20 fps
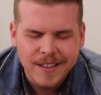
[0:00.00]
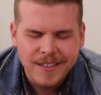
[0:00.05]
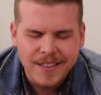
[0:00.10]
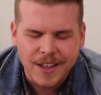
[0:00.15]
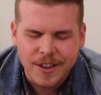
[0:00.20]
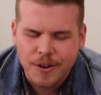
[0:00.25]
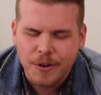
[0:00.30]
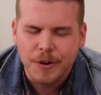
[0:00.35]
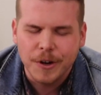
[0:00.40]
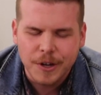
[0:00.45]

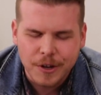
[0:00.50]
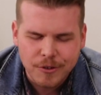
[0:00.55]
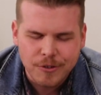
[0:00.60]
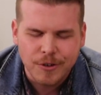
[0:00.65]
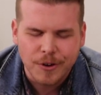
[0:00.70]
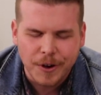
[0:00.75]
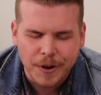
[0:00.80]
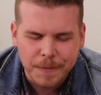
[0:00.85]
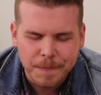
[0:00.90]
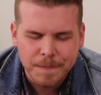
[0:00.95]
that you're in
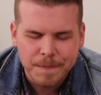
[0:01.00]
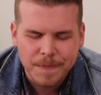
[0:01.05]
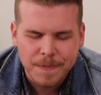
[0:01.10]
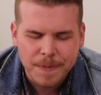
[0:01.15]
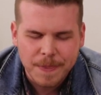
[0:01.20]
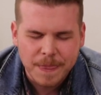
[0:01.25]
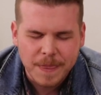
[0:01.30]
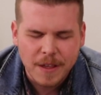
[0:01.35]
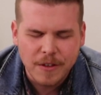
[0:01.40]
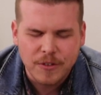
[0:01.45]
control.
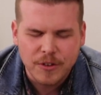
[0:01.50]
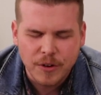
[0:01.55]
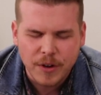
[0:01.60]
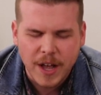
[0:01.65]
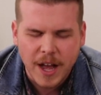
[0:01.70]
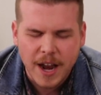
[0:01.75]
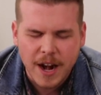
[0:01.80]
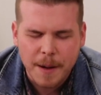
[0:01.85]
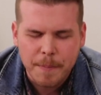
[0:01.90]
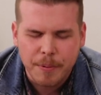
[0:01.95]
And so,
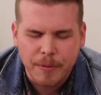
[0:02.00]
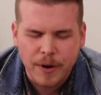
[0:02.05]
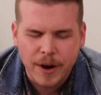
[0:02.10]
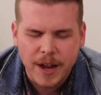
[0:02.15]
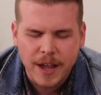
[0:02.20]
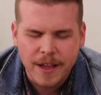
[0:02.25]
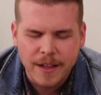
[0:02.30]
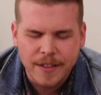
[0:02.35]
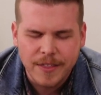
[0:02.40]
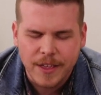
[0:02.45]
God, I
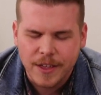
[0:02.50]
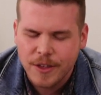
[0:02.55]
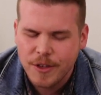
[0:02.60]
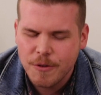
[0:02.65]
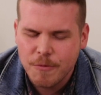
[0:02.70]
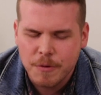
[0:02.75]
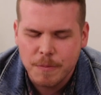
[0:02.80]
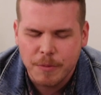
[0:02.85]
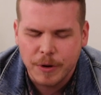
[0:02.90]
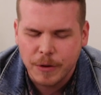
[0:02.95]
pray that
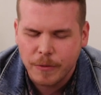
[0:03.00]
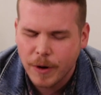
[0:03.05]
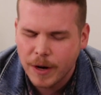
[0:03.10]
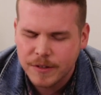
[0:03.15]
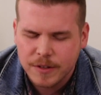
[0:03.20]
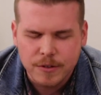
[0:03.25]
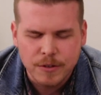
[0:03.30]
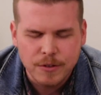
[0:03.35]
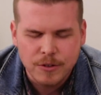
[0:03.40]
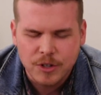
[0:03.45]
you would bring
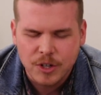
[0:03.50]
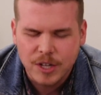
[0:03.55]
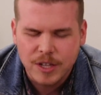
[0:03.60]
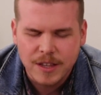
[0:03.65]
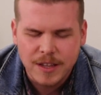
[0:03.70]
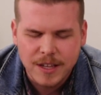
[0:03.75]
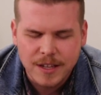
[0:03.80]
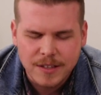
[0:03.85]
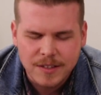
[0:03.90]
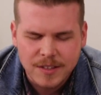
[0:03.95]
resolution
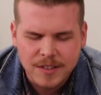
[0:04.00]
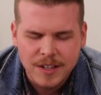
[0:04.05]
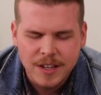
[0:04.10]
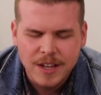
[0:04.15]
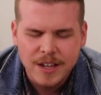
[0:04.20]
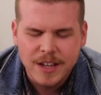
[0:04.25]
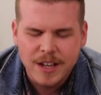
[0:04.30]
in this.